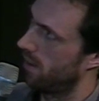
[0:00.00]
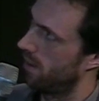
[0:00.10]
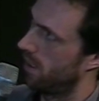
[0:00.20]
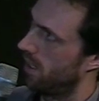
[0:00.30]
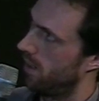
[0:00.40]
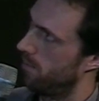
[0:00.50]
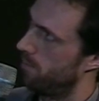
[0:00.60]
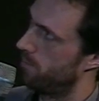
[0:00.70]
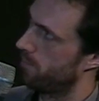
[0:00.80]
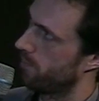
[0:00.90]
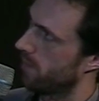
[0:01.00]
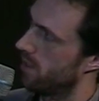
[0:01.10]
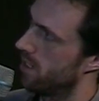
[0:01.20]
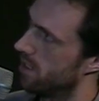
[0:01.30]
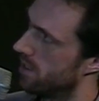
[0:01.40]

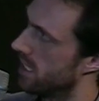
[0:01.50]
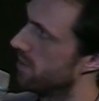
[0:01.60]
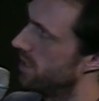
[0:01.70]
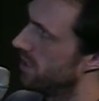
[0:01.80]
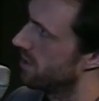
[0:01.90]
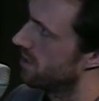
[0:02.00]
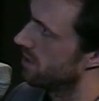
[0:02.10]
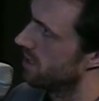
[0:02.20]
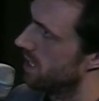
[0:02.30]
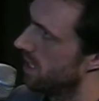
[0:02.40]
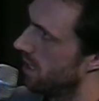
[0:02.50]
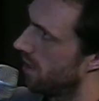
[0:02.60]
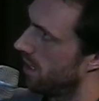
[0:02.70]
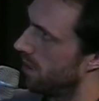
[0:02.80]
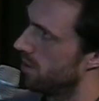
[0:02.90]
there are 6 videos, as you can see, and I
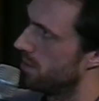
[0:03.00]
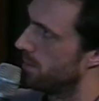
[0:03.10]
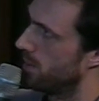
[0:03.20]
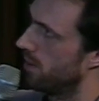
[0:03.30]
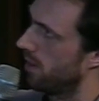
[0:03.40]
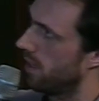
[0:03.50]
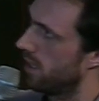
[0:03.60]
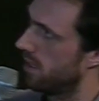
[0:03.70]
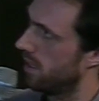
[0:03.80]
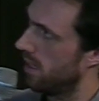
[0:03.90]
think it was important that